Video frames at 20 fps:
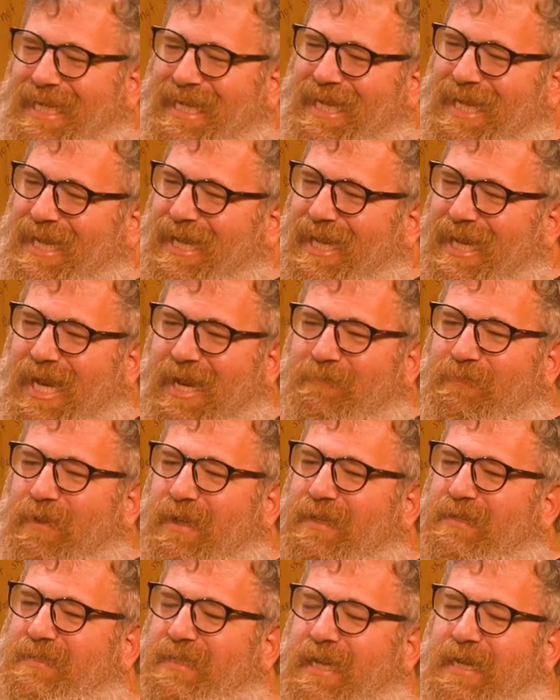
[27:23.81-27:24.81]
Yeah, I've
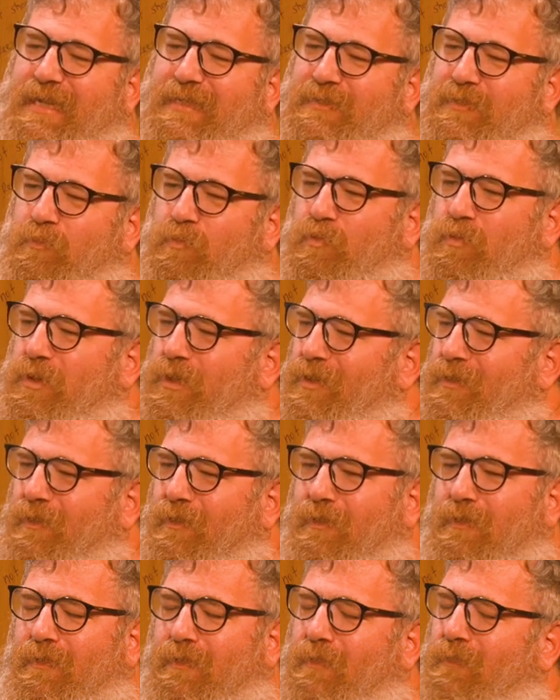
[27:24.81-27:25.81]
had
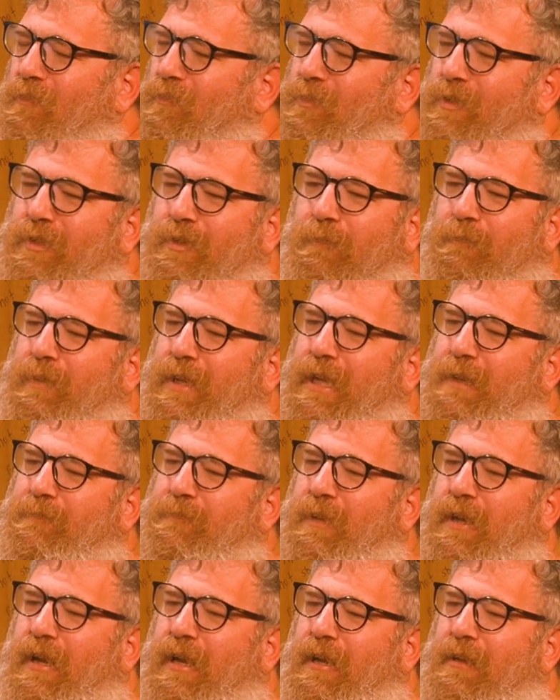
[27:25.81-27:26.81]
real bad
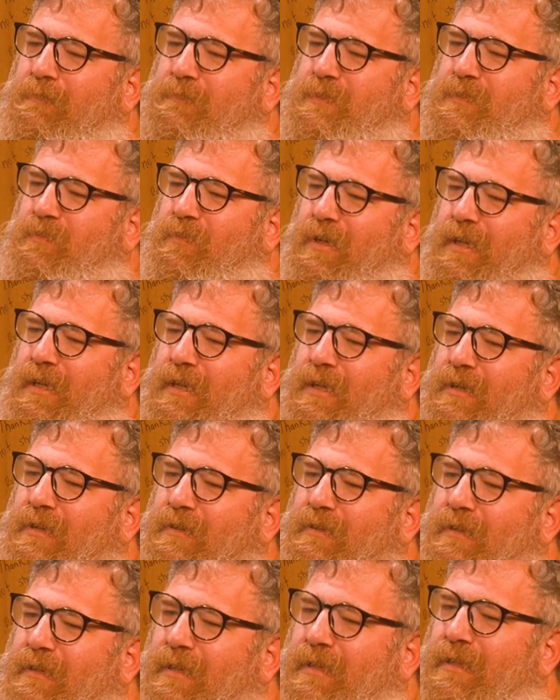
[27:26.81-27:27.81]
bombs
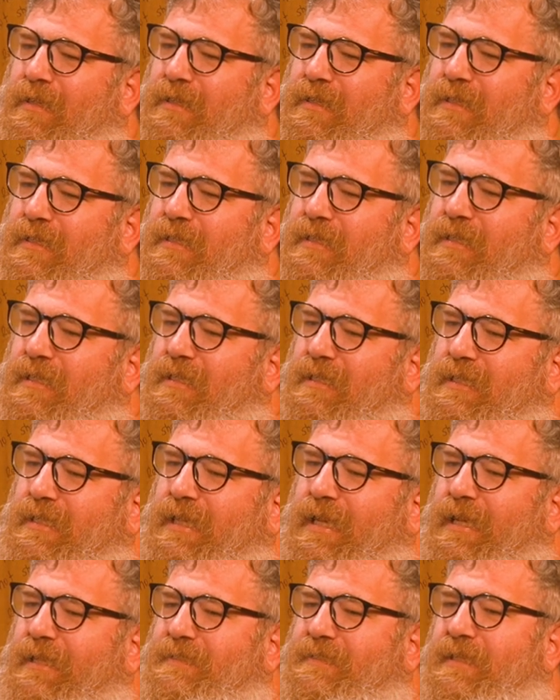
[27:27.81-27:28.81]
where,
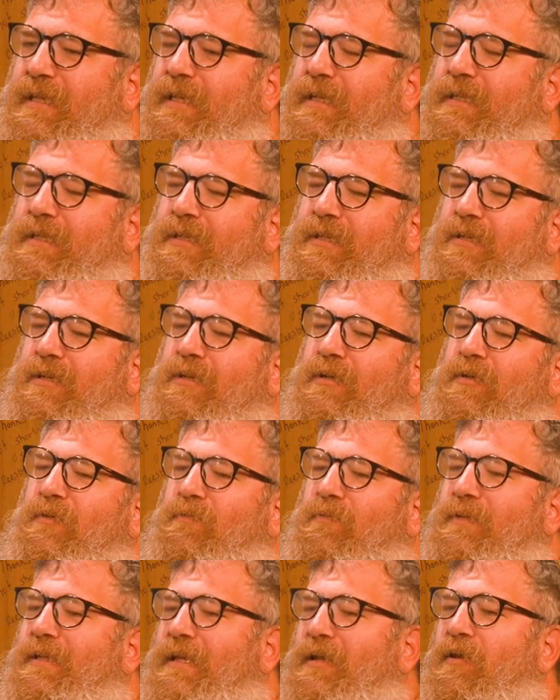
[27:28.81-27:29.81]
it's like
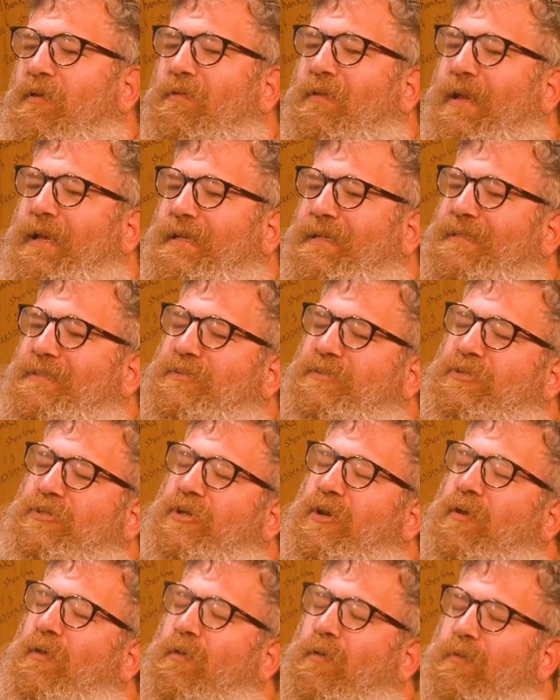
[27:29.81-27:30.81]
when they don't like a
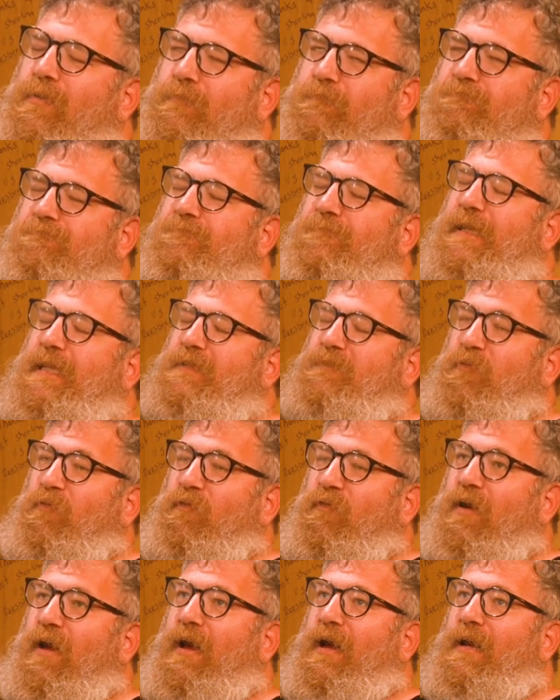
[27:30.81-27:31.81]
joke, it's
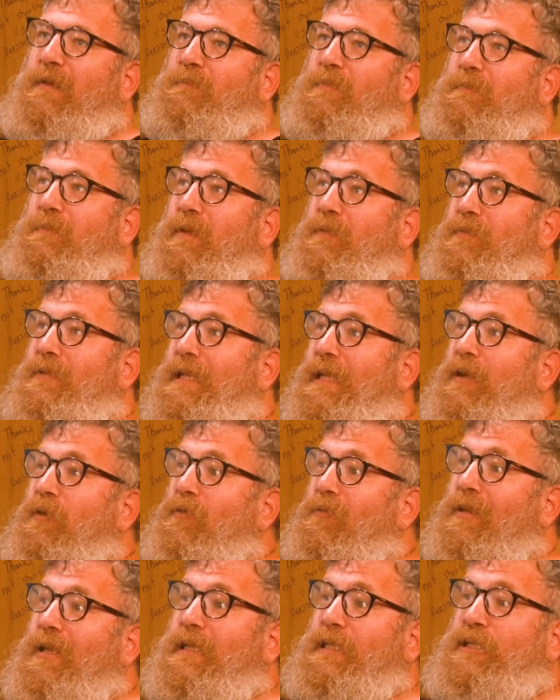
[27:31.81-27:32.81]
fine. But man, when they
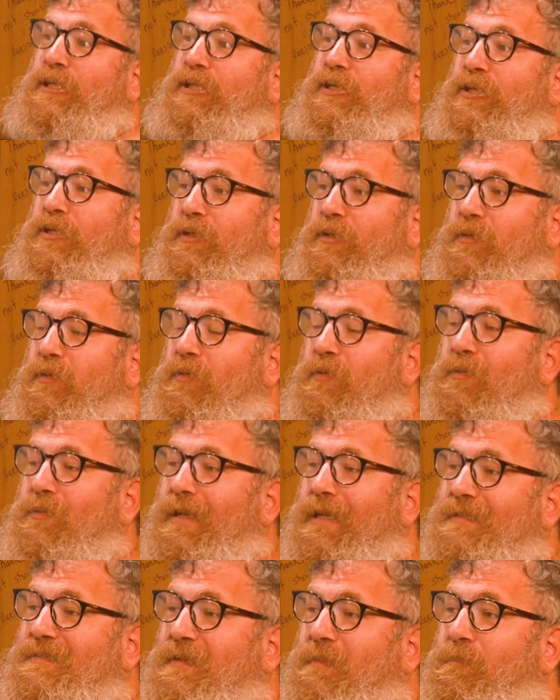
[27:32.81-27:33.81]
don't like you
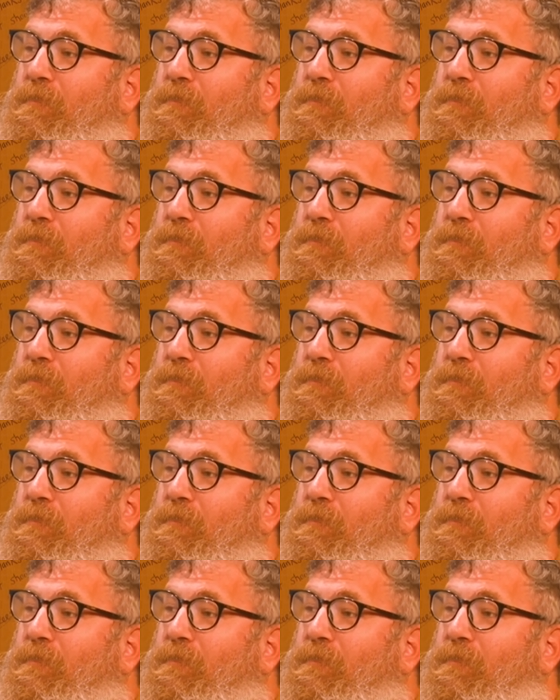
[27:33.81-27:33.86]
as a